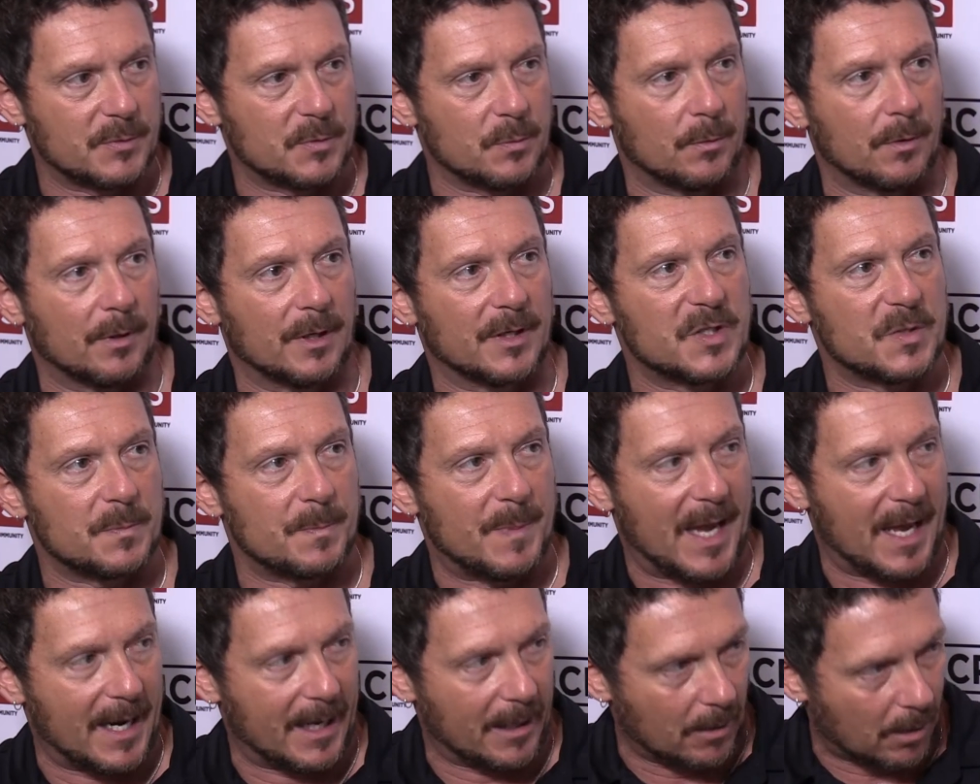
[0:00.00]
We're
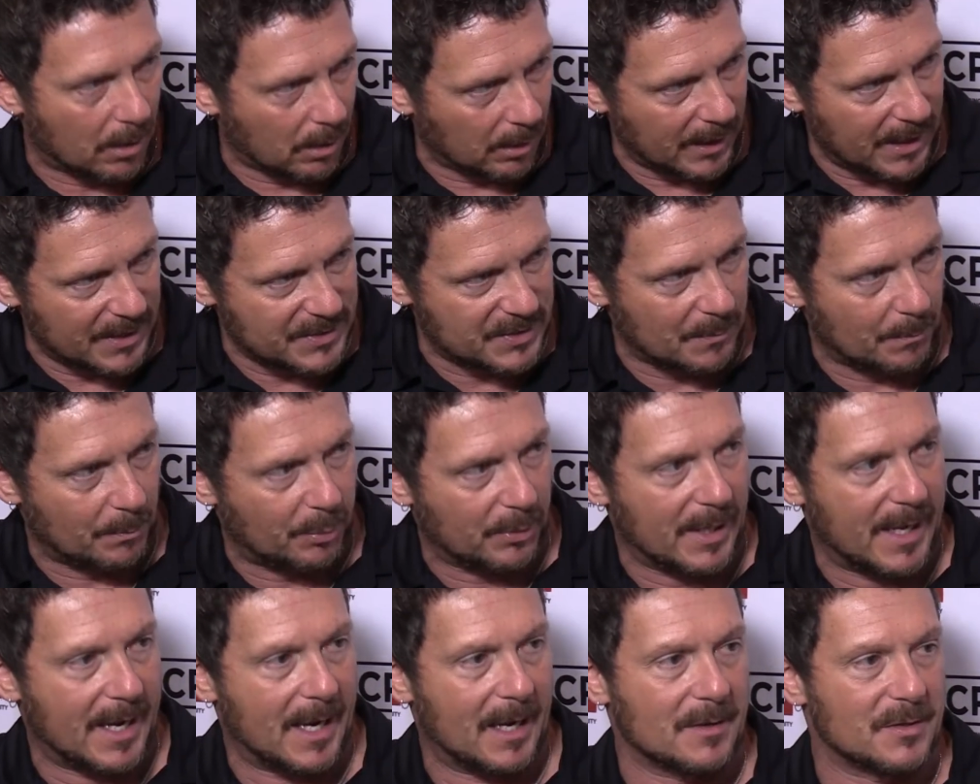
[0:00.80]
expanding our lesson
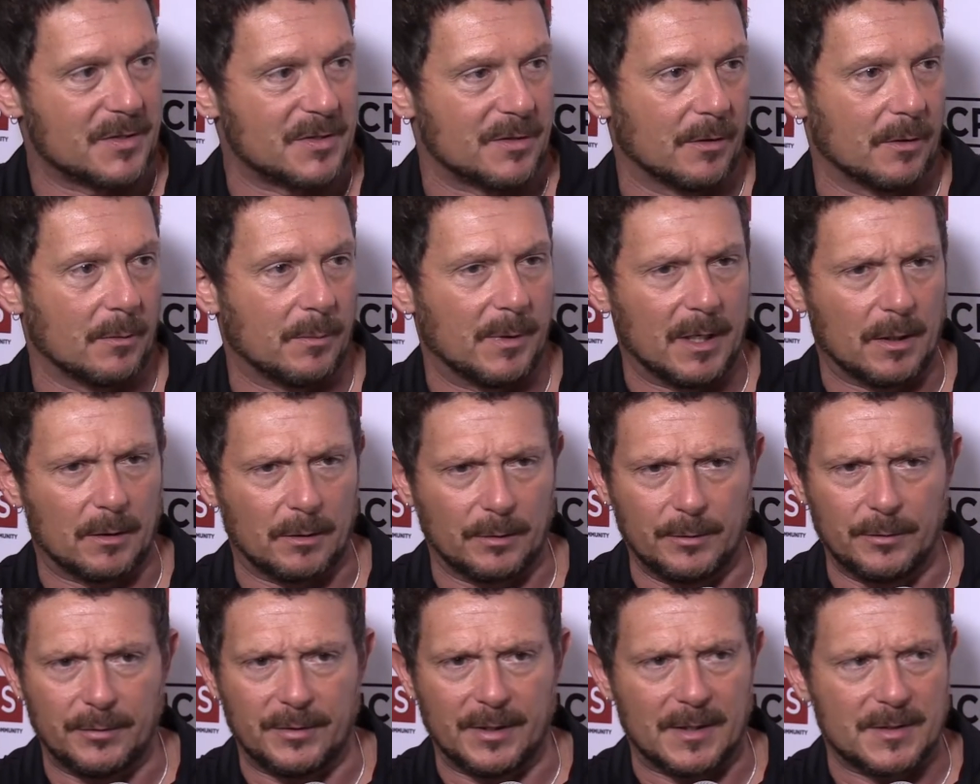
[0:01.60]
plan so that we
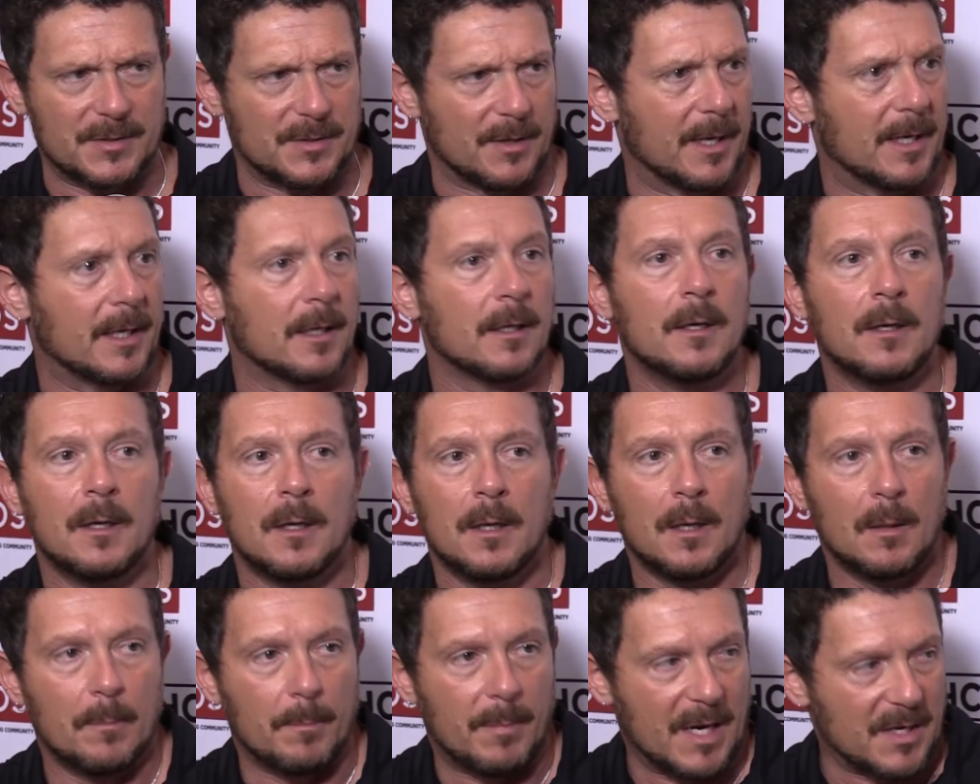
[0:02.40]
include things like
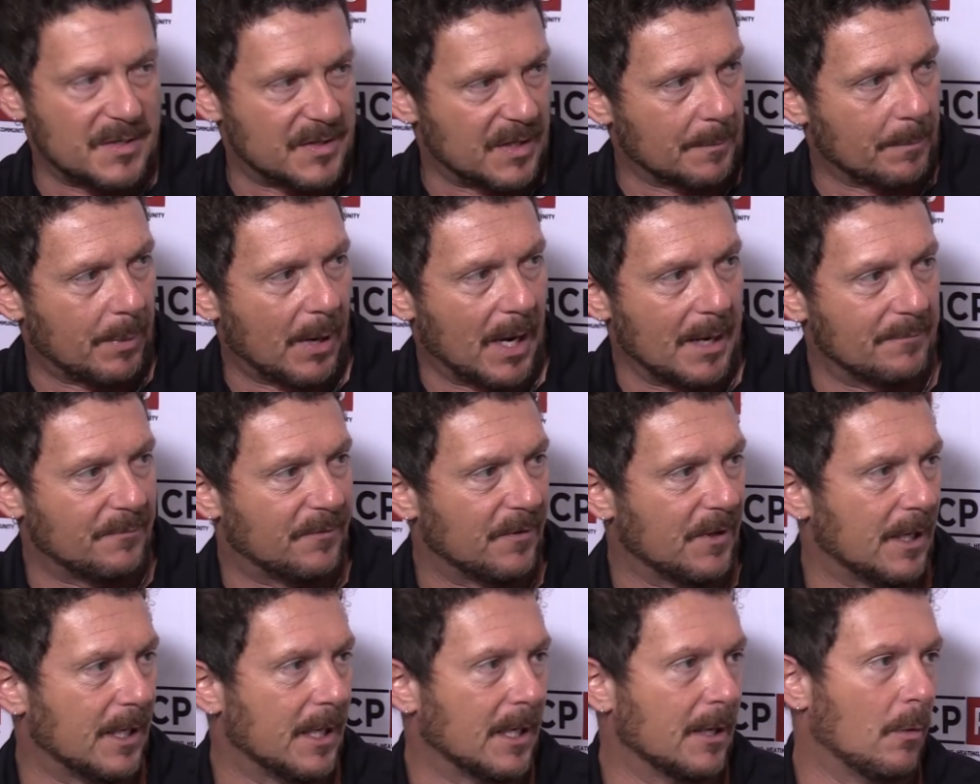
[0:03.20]
basic pipe
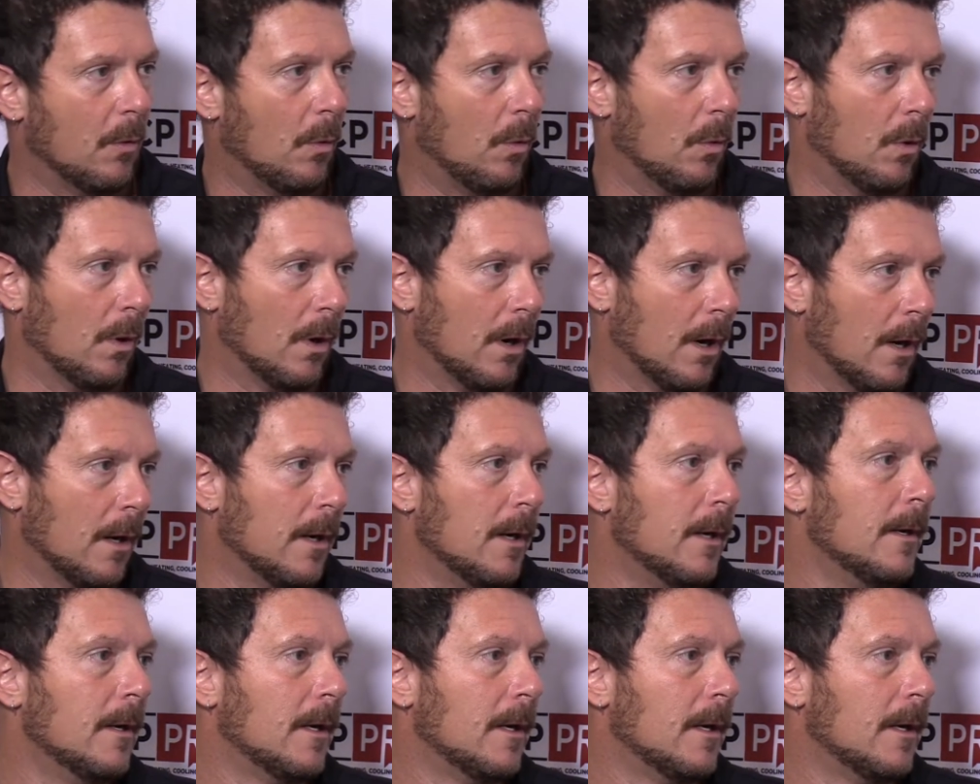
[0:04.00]
fitting or